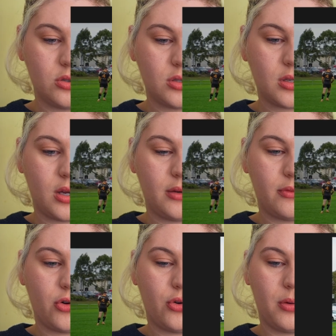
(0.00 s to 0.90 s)
just kind
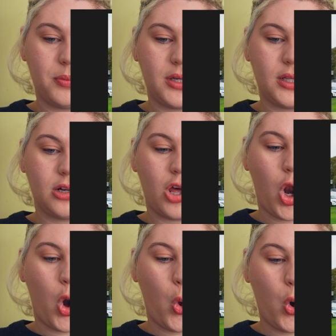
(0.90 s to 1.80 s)
of crop it in
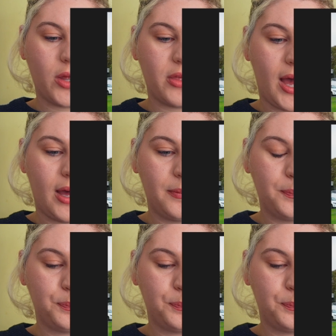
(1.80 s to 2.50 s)
like that.